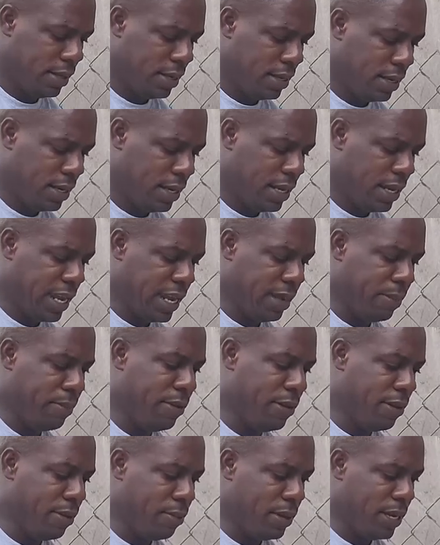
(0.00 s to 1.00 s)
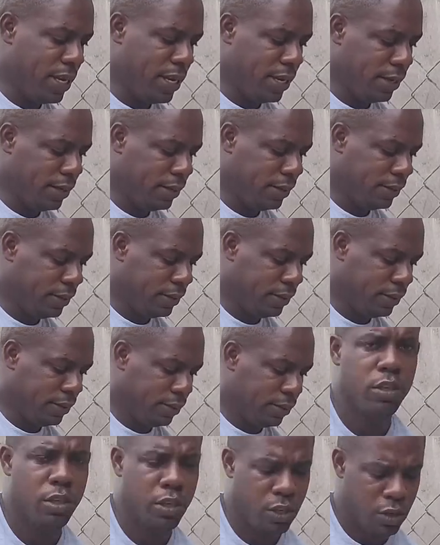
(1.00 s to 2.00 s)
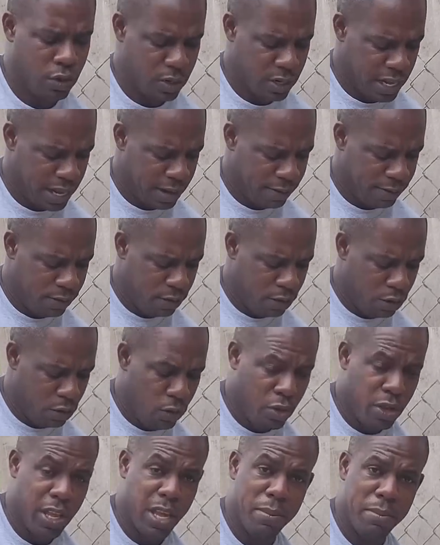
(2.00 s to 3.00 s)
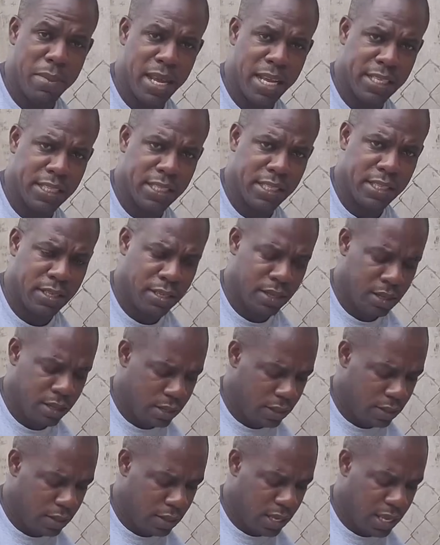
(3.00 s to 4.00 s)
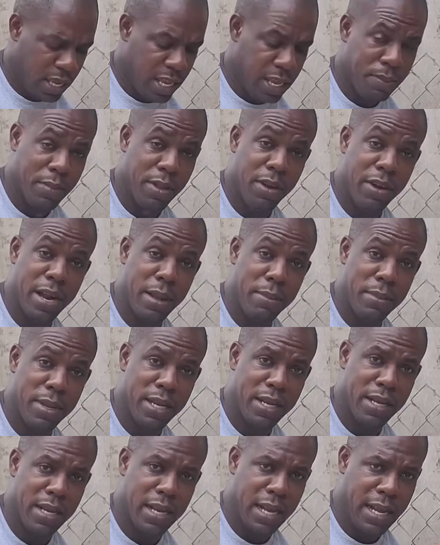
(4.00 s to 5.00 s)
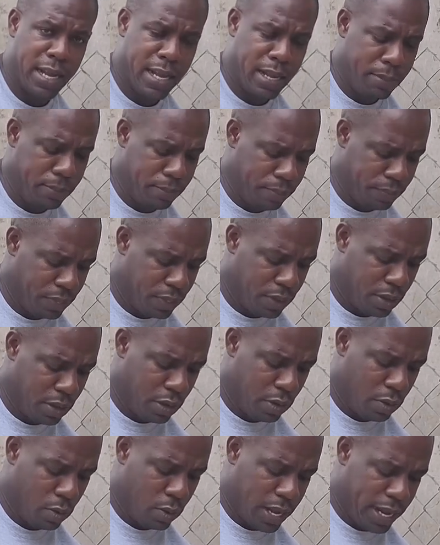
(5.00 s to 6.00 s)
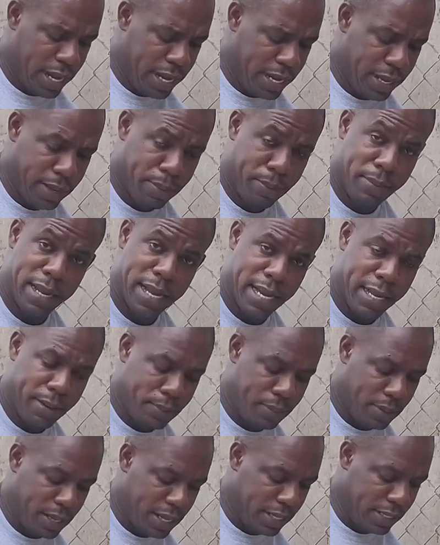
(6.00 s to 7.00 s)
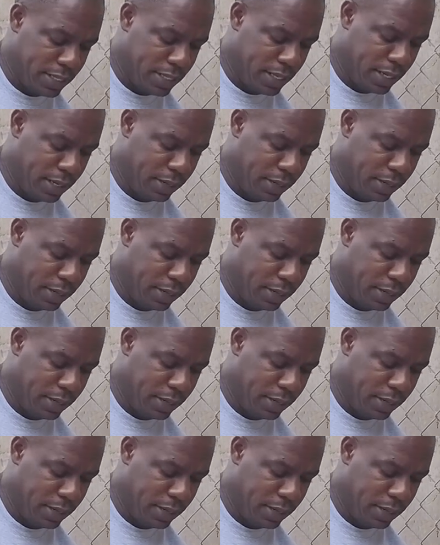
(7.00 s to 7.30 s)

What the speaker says: the abdomen. You would have to do your best to keep the rabbit calm while you're palpating.